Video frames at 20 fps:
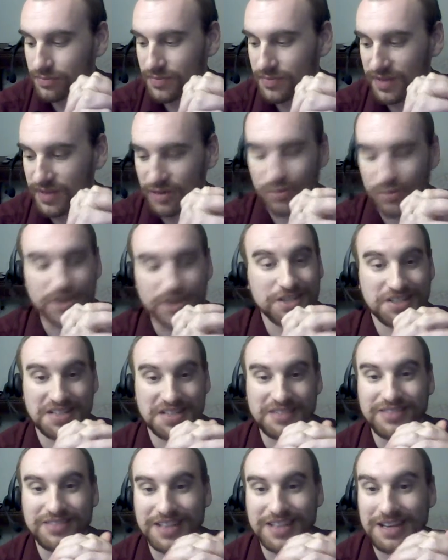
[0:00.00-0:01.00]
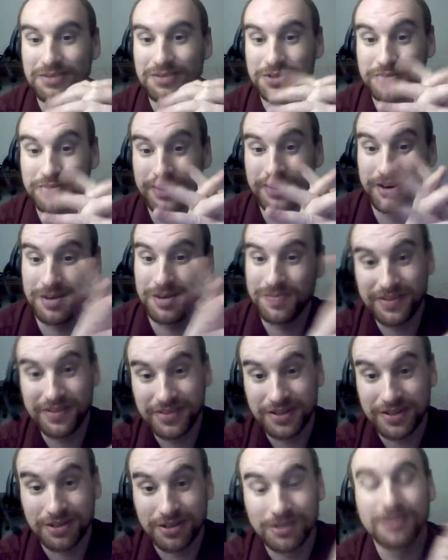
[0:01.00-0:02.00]
In which Stephen King was very
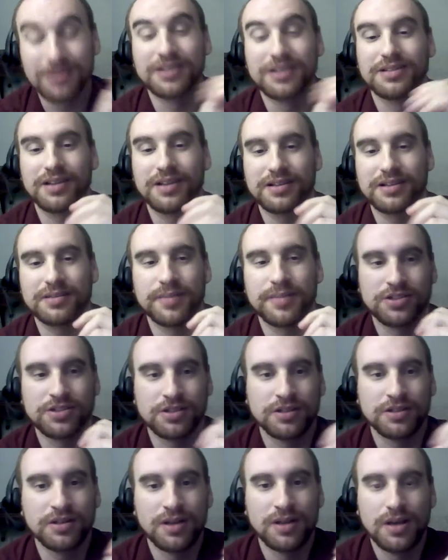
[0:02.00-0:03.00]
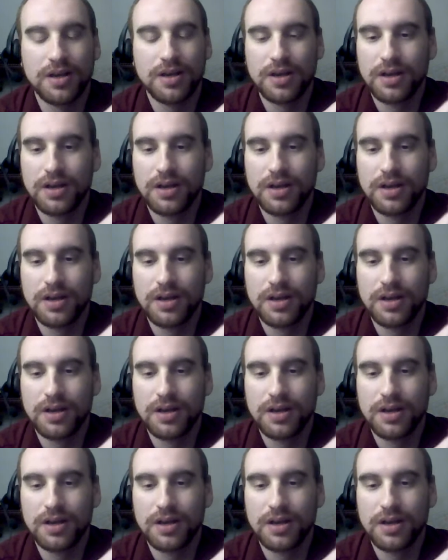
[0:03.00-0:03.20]
pivotal, not to mention,